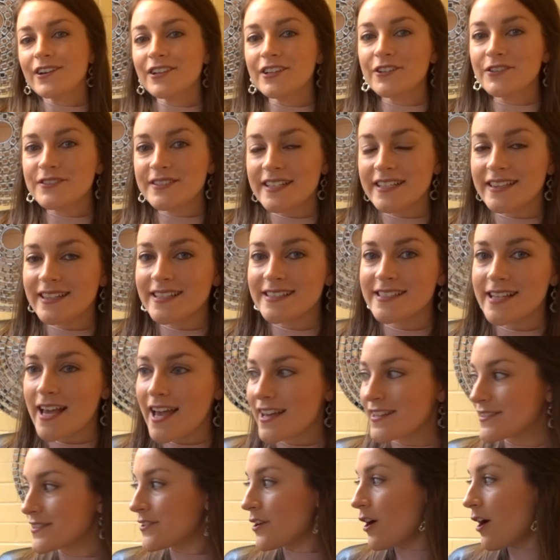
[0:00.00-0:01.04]
are using this
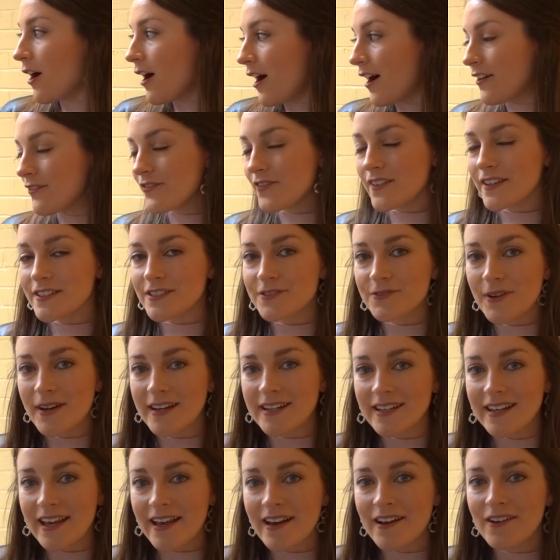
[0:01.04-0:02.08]
as an office
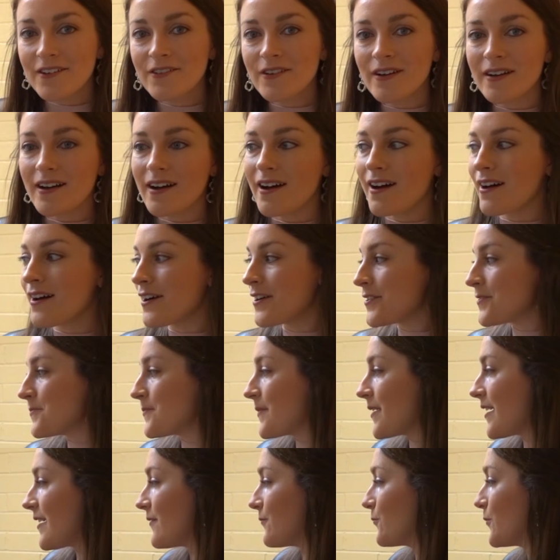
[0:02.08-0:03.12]
right now,
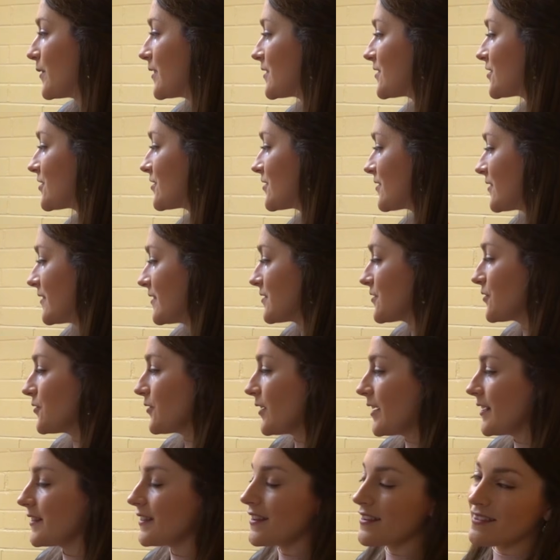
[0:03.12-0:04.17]
which is
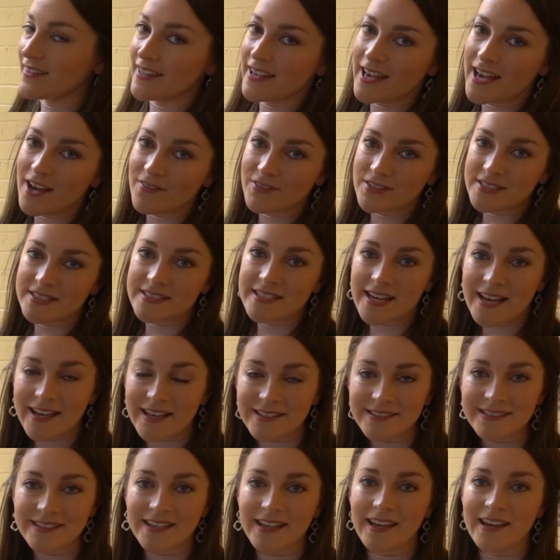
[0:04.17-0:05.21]
great that they have a
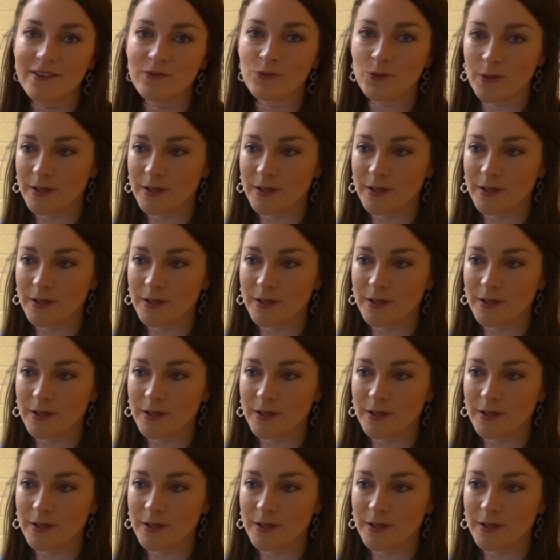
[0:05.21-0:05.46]
desk and